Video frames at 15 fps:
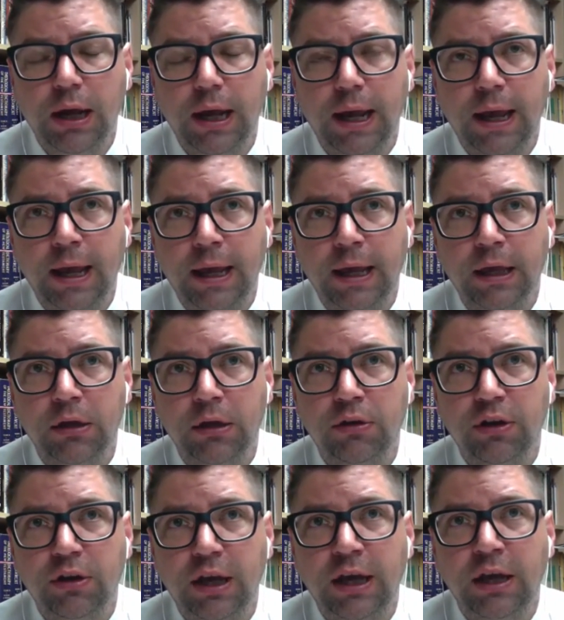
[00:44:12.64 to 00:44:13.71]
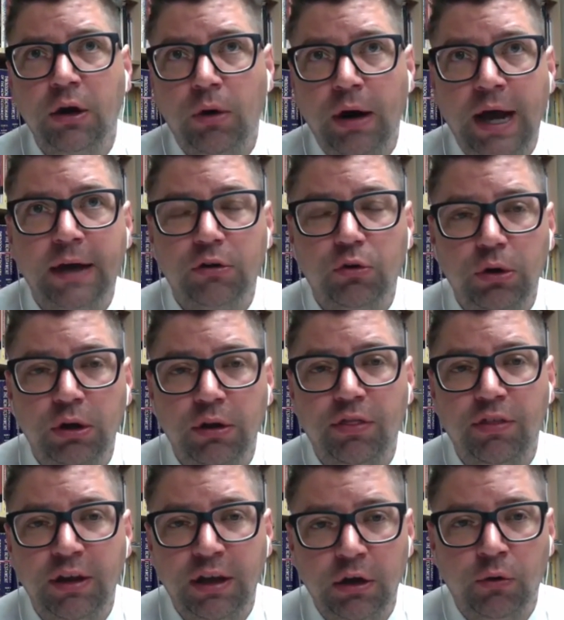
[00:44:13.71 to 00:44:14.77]
and interact with
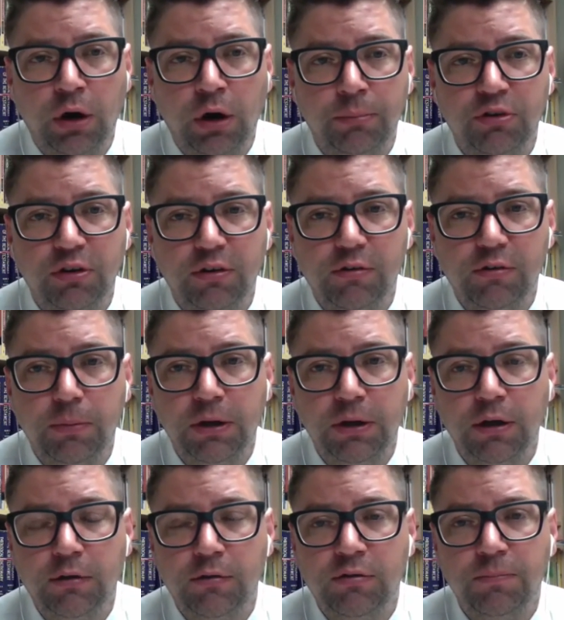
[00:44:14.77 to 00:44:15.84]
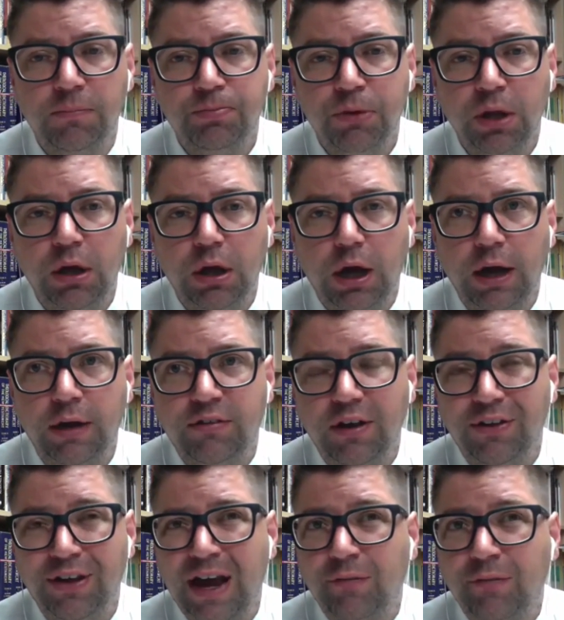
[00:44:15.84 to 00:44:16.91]
the interruptions, because I'd
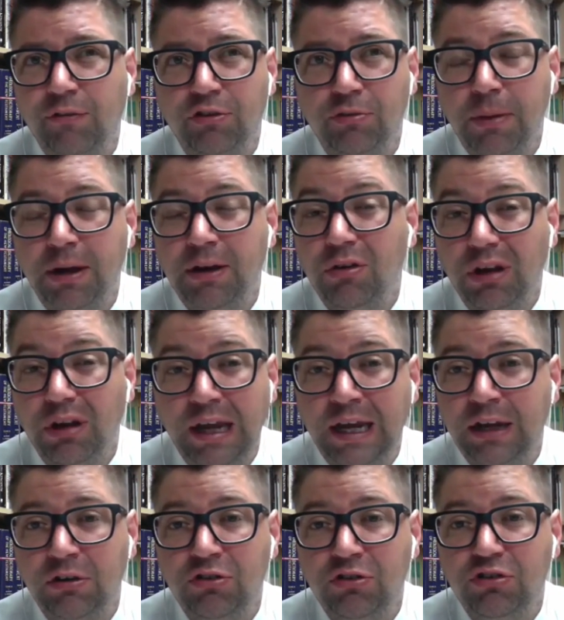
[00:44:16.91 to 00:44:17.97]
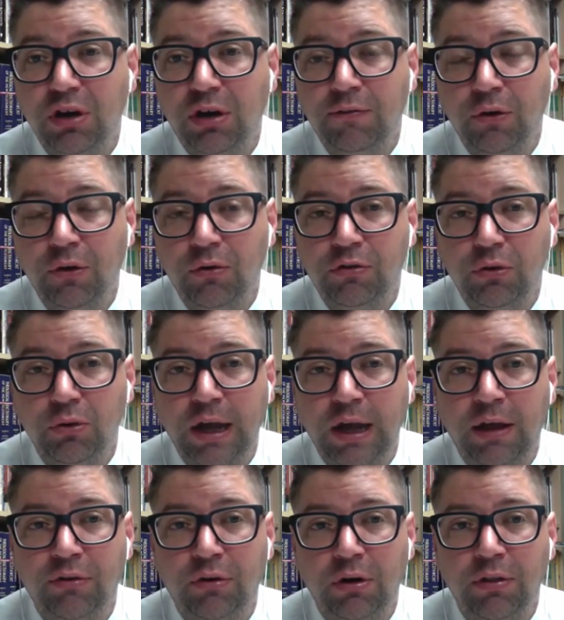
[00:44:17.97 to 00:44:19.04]
say the average mental age of those who
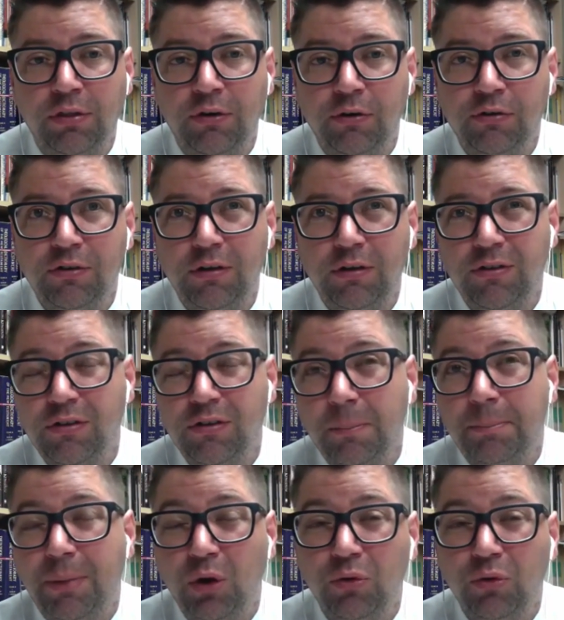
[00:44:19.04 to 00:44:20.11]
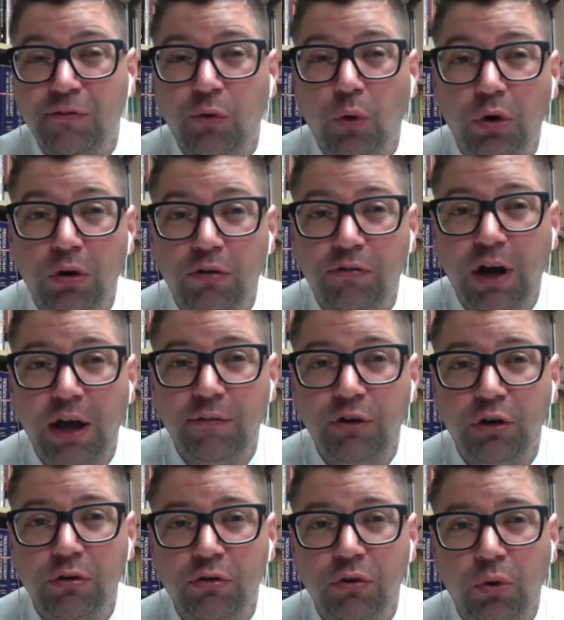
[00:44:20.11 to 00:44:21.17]
gather on Thursdays is about 4 or 5
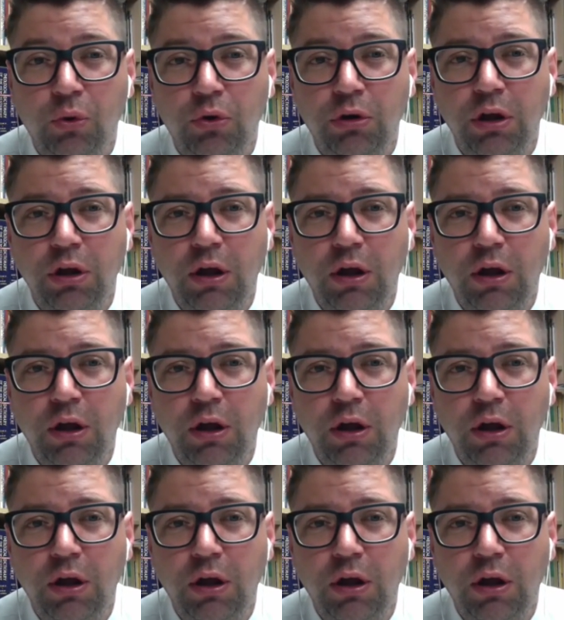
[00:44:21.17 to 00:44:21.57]
years old.